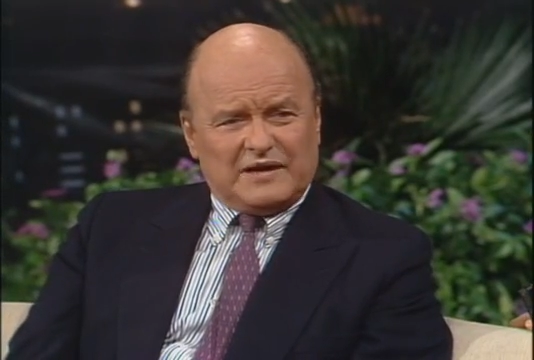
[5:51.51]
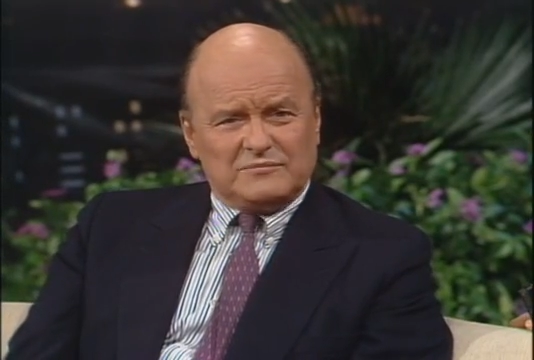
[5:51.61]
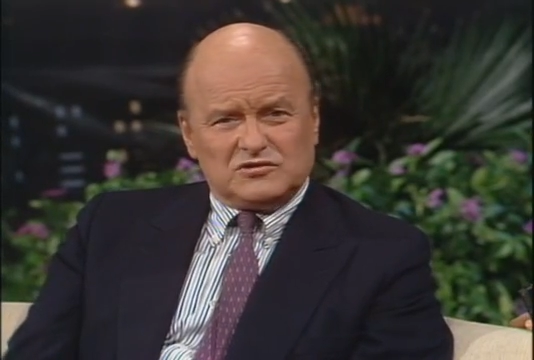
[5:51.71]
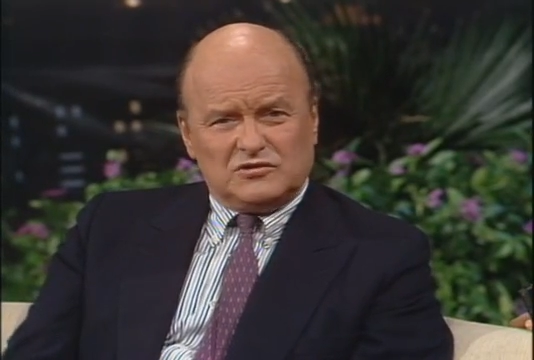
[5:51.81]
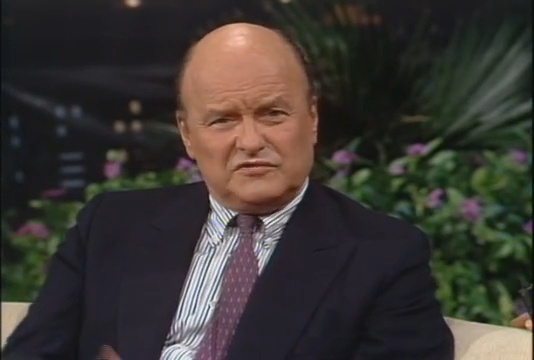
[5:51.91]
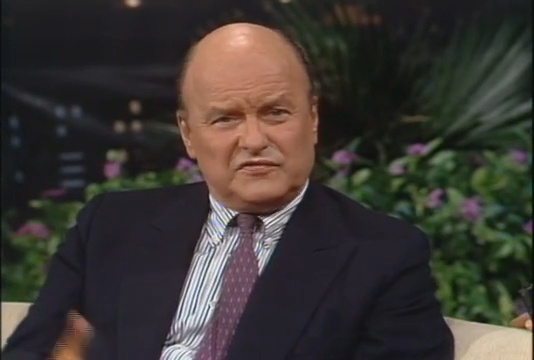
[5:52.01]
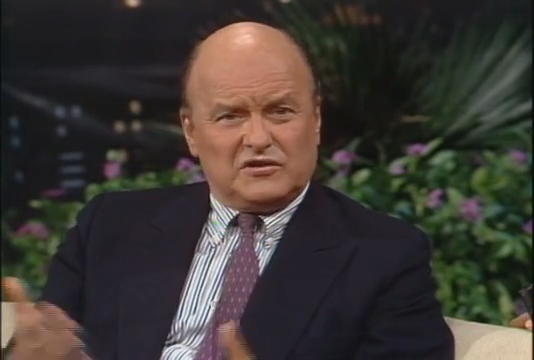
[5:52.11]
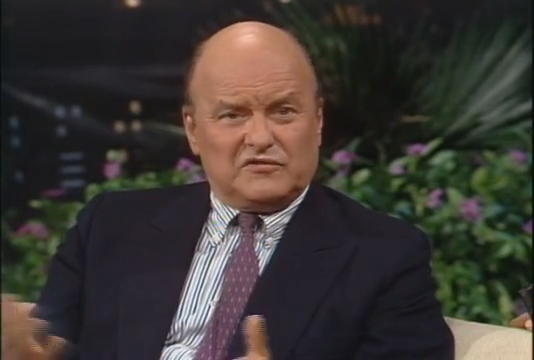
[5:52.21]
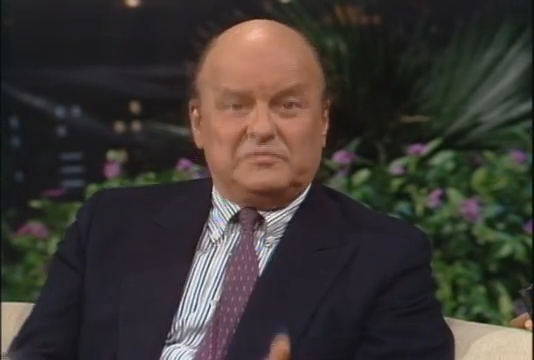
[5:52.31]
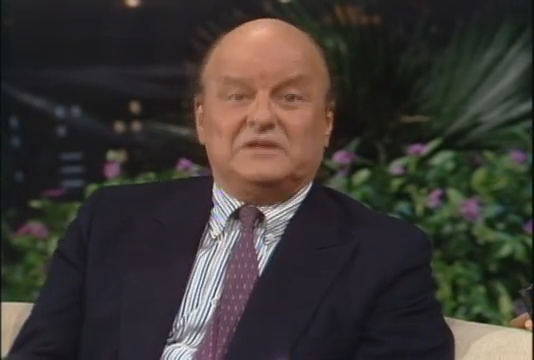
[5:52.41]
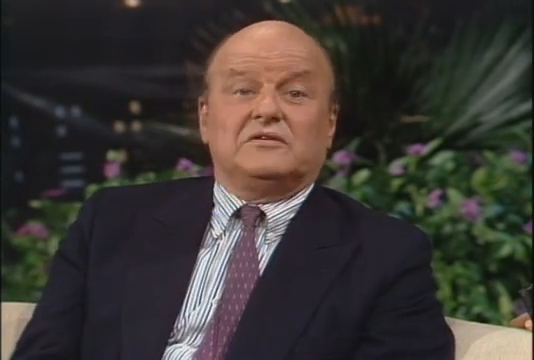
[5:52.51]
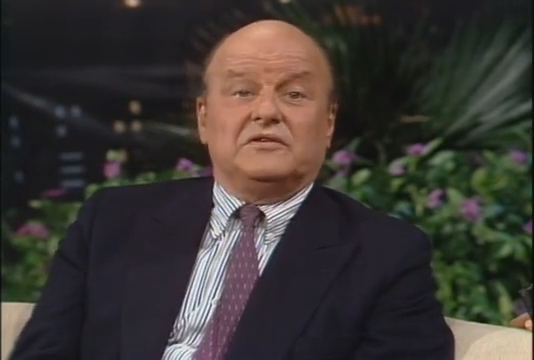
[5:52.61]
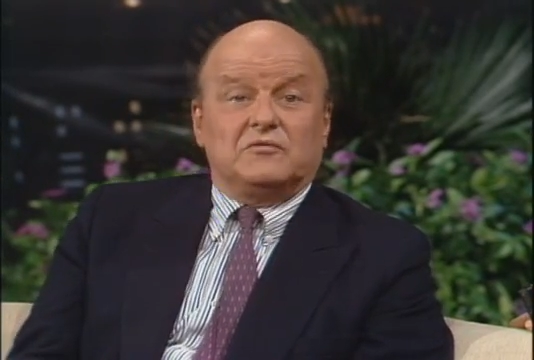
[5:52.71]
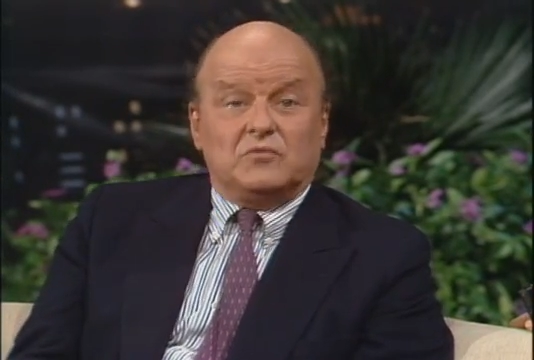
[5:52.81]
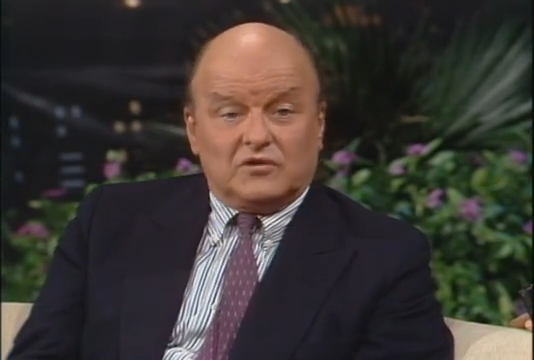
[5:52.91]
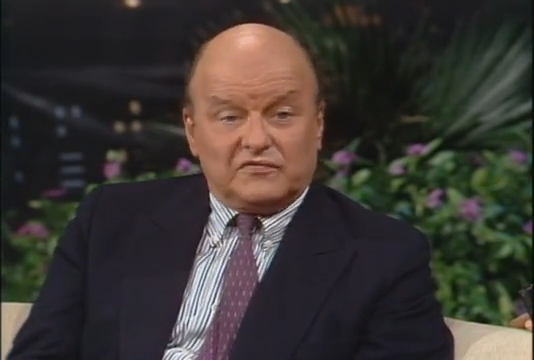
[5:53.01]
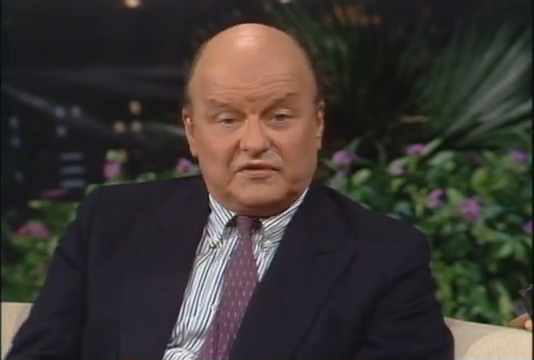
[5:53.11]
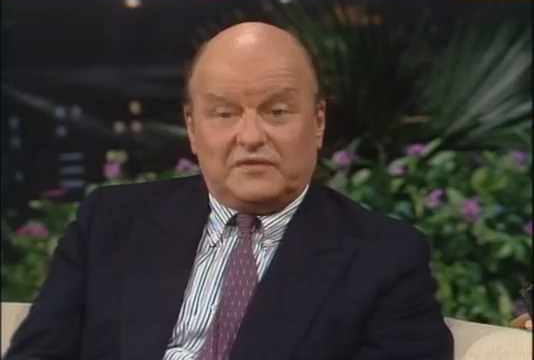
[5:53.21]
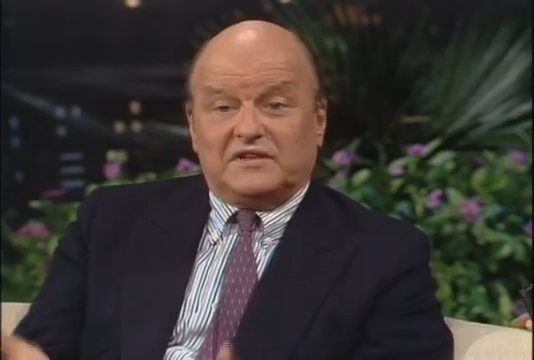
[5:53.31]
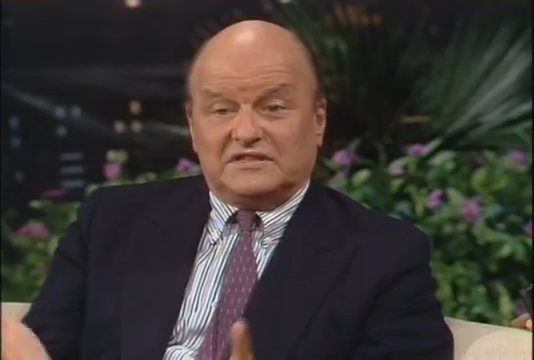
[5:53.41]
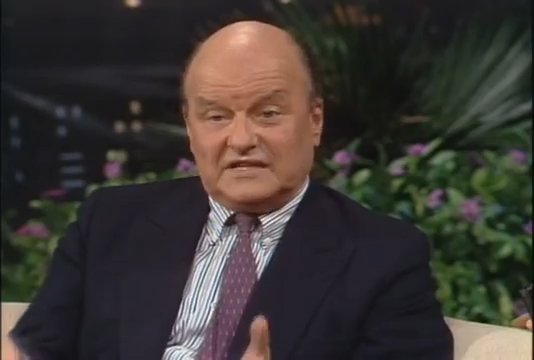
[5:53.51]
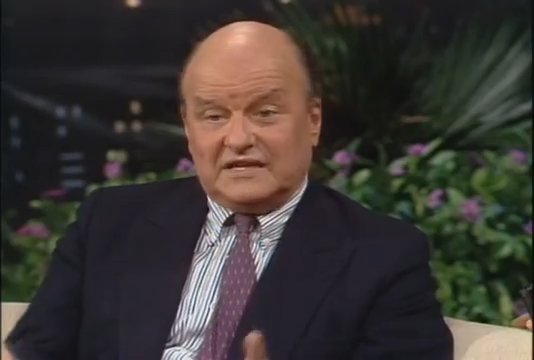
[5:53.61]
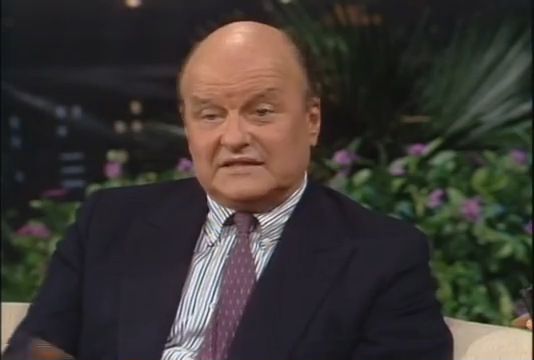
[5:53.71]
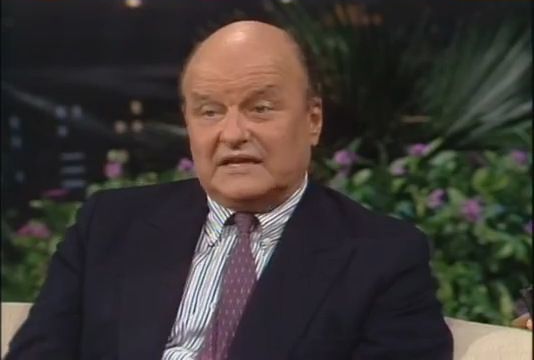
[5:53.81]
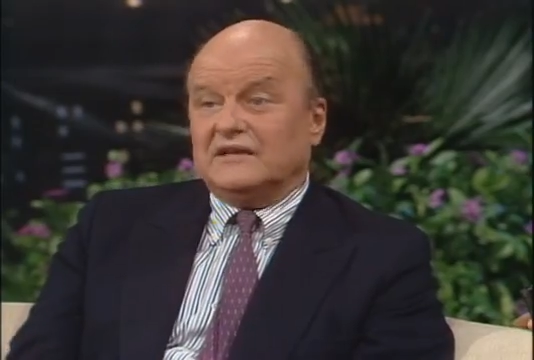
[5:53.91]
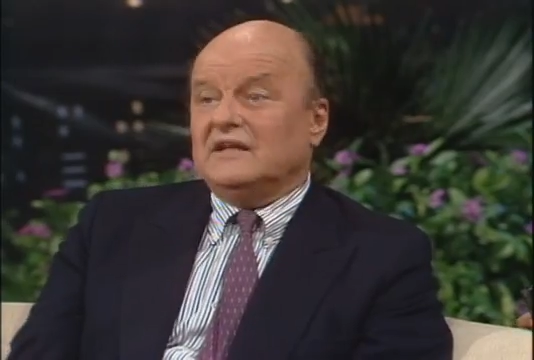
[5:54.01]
I'm sure you've heard of Peter and the Wolf and things like that.